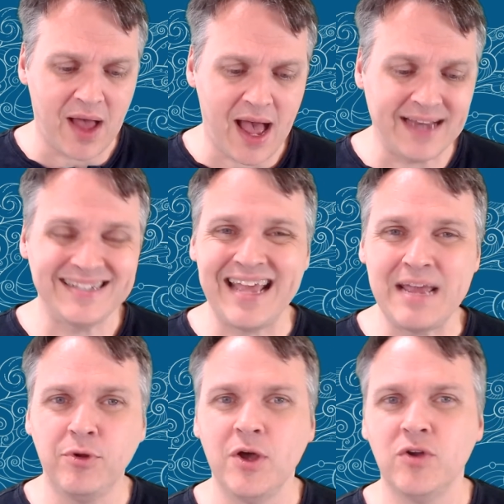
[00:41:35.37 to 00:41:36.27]
I
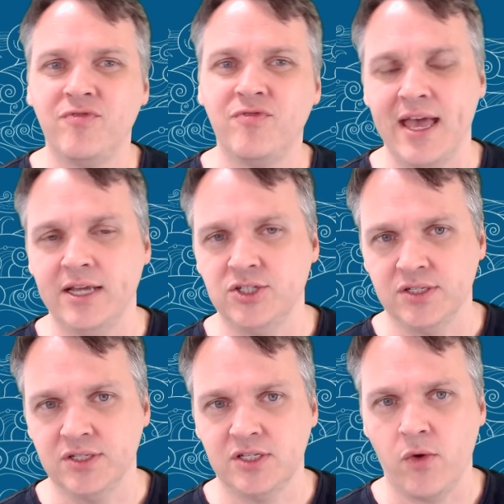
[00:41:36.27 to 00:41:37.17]
disable
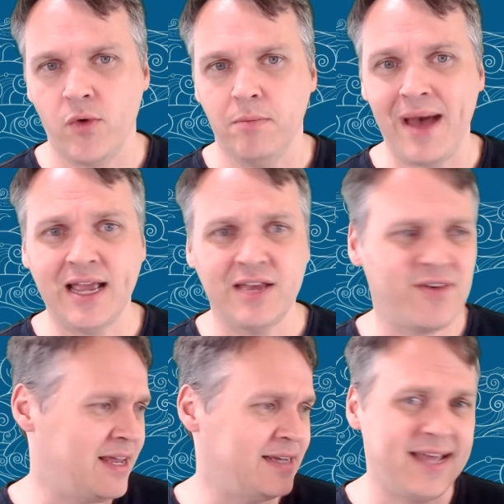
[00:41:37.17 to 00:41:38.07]
notifications. So on Mac, if
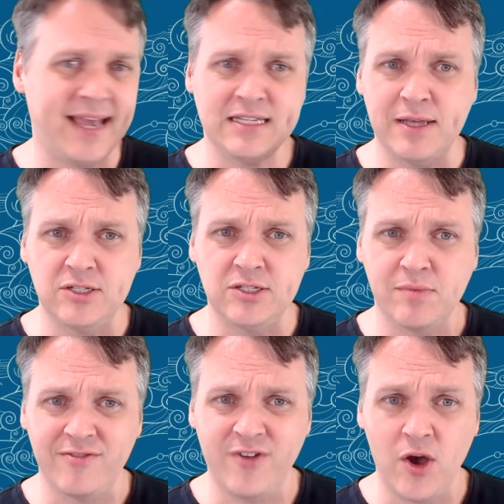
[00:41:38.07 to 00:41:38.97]
I get a text message on
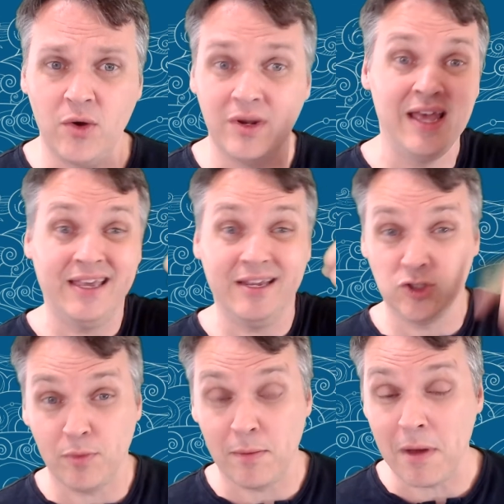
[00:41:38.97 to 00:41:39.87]
my phone, it'll
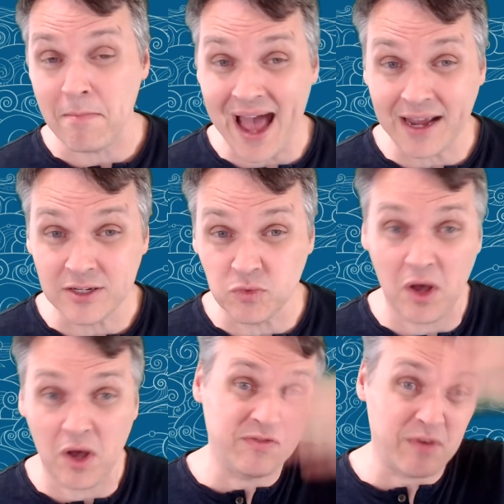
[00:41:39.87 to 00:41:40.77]
show up on my Mac as
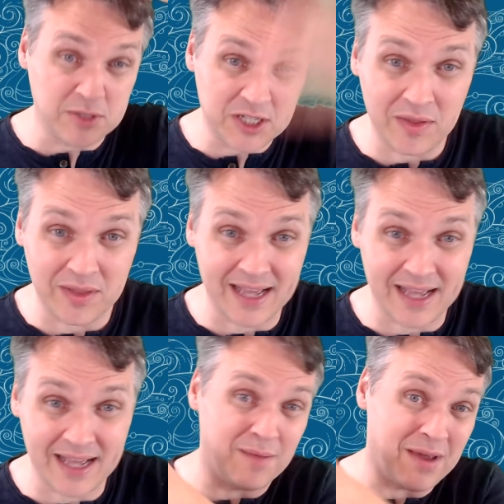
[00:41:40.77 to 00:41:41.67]
well. And if I'm sharing the
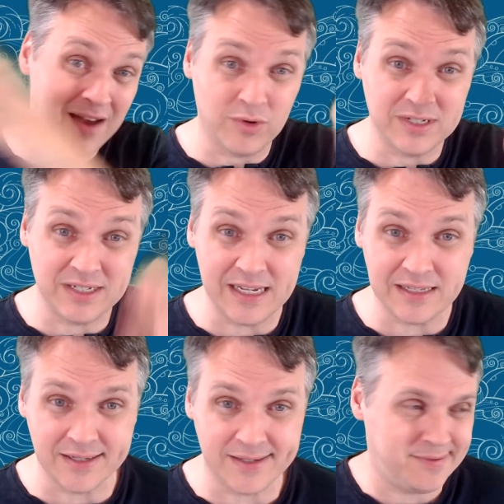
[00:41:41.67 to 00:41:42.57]
desktop, everyone sees
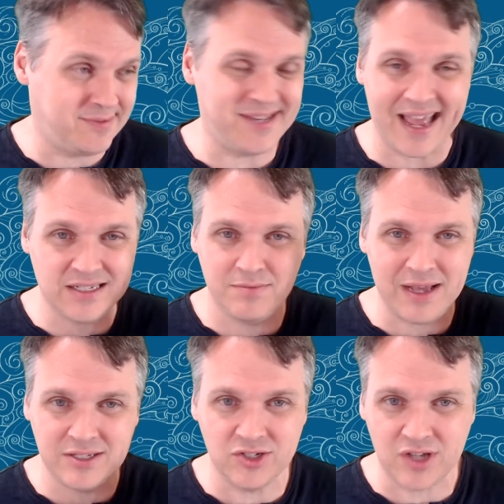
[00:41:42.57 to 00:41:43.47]
the text
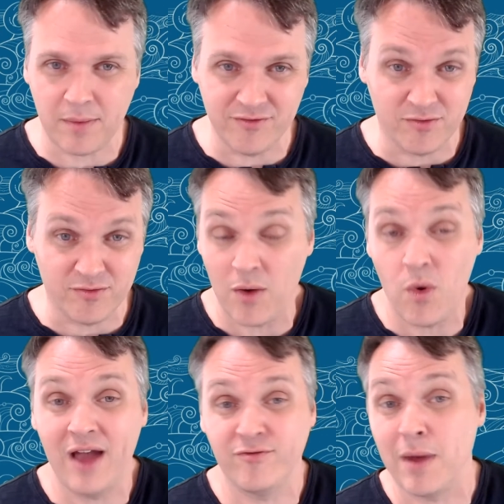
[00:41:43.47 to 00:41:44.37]
messages coming in from my
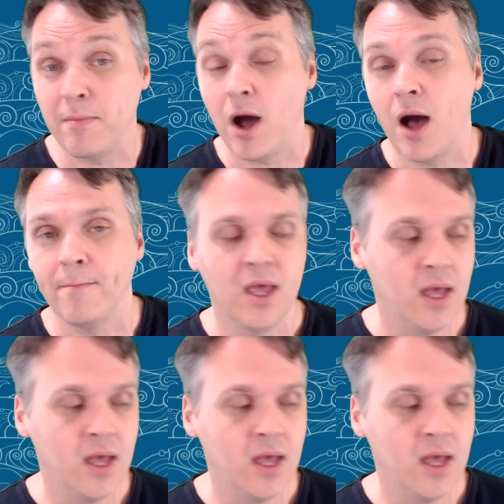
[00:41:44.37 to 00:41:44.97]
wife or my mom.